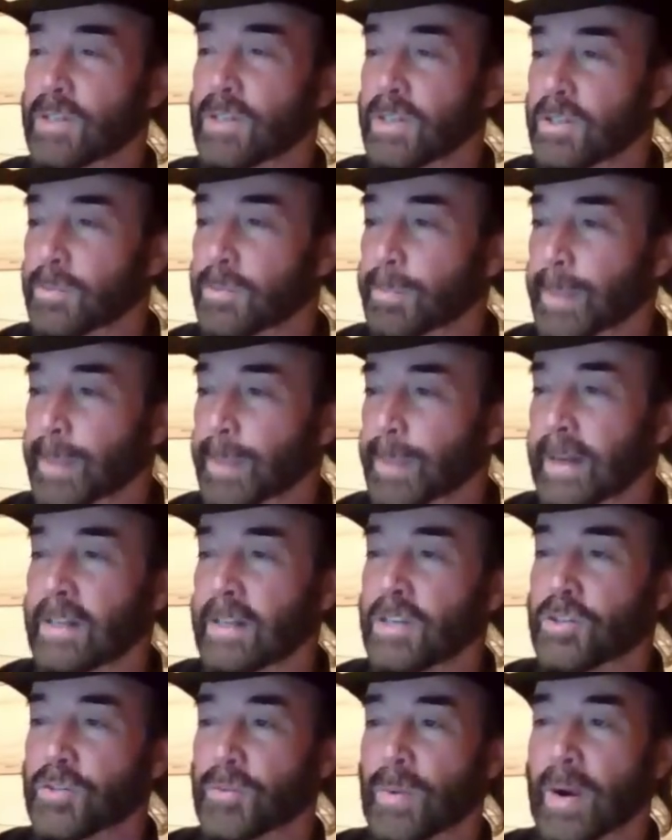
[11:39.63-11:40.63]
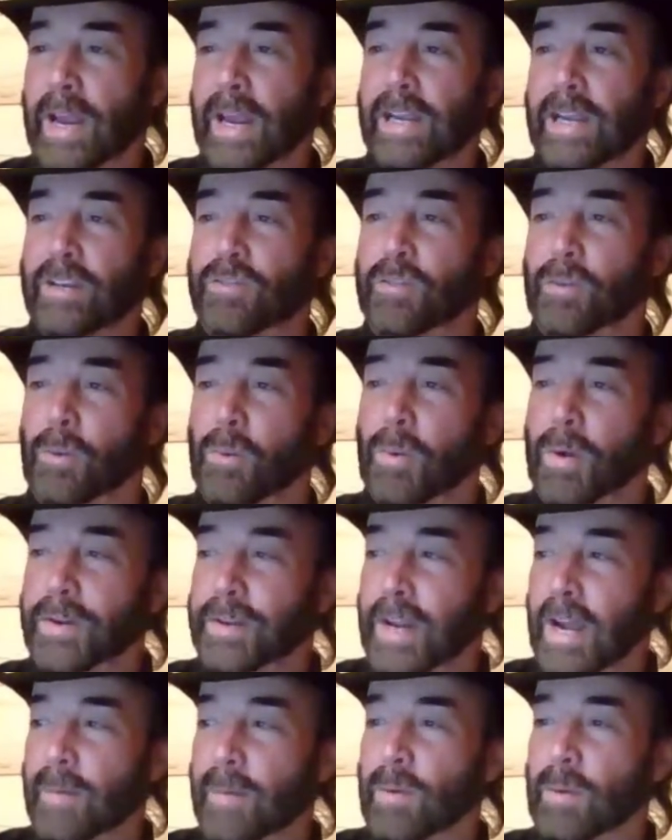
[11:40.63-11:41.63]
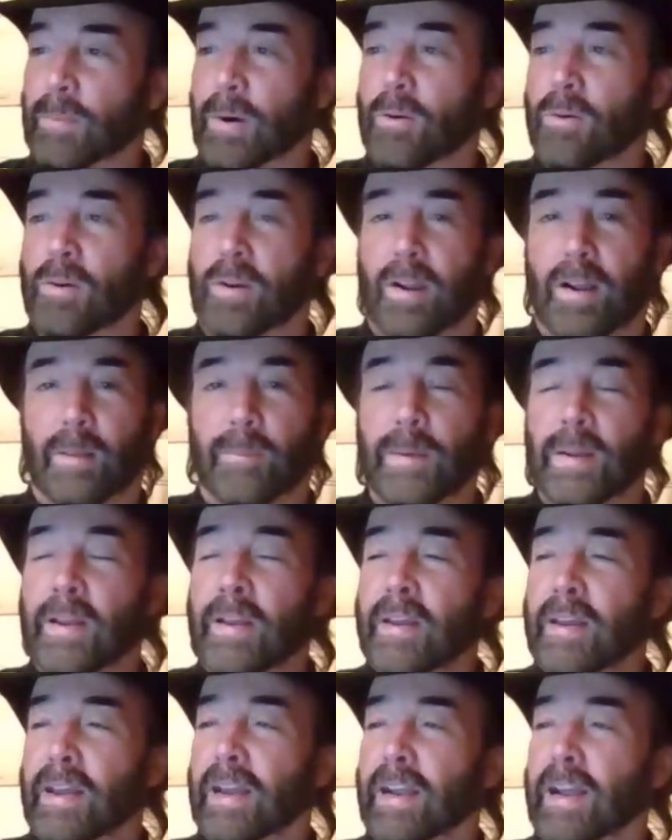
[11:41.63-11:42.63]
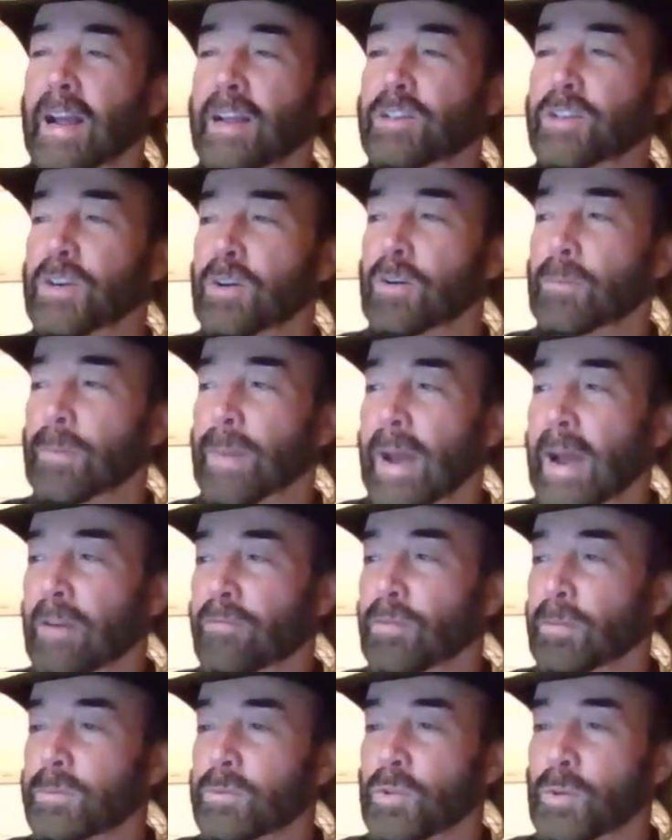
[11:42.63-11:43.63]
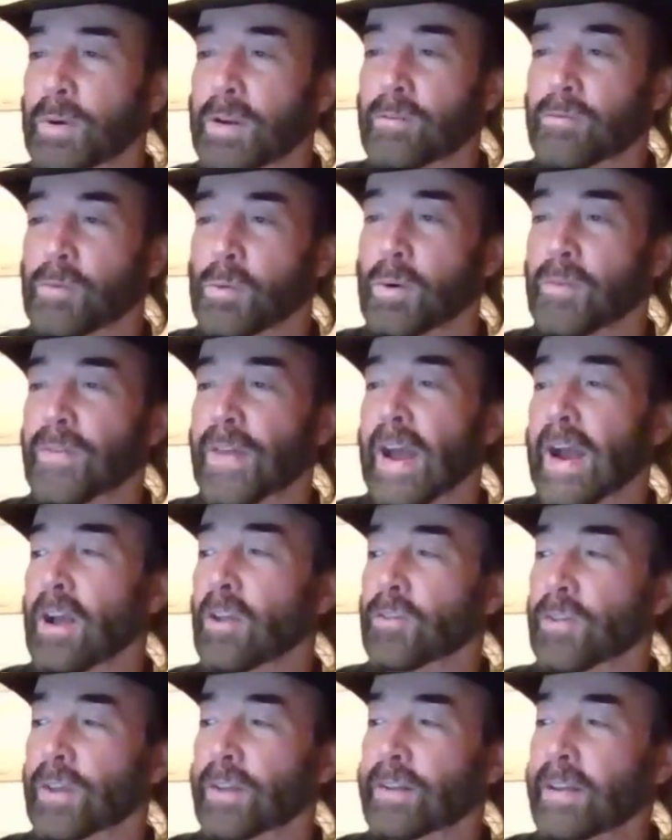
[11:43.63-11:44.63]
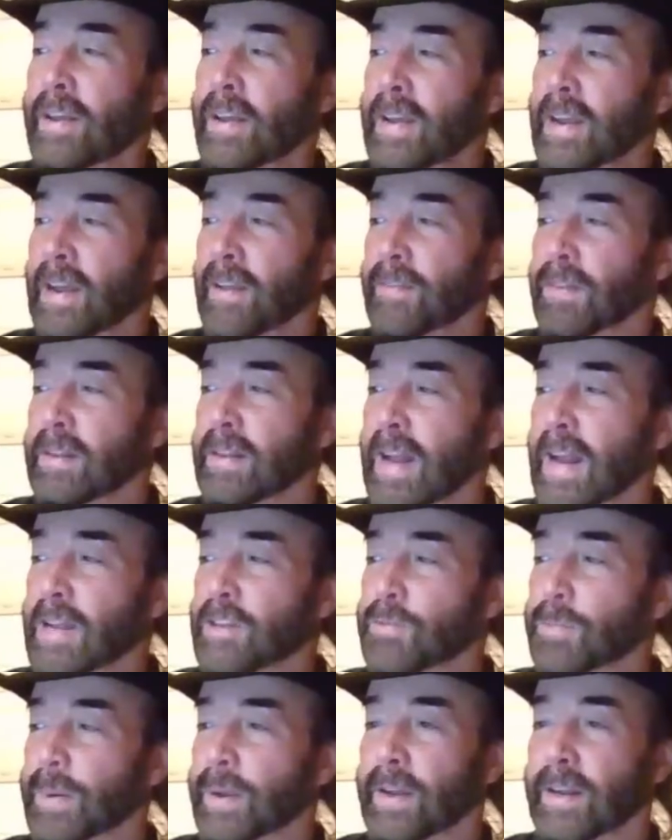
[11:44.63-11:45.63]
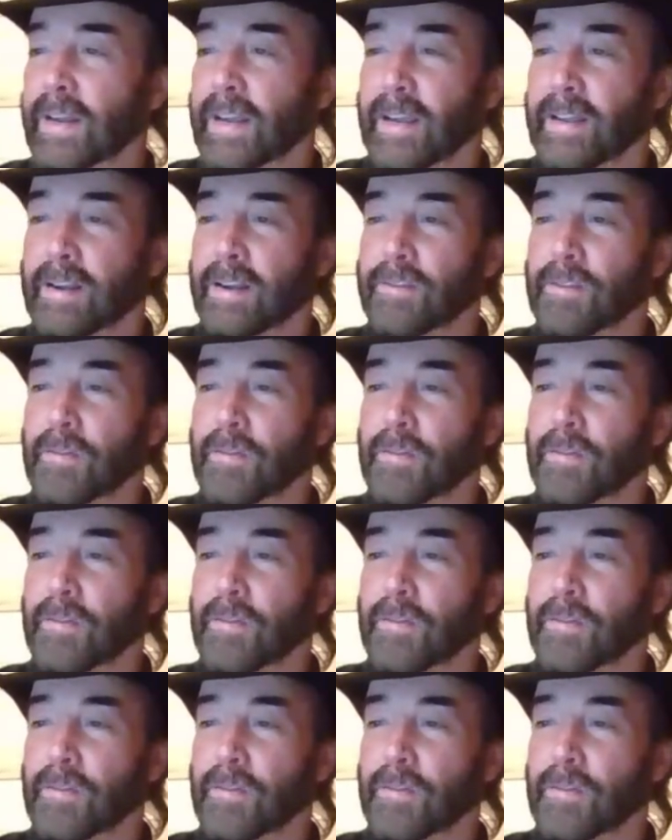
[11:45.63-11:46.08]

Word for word: It's just been in this range. The one time it broke up, it got turned back from 24,000, and then that's been it.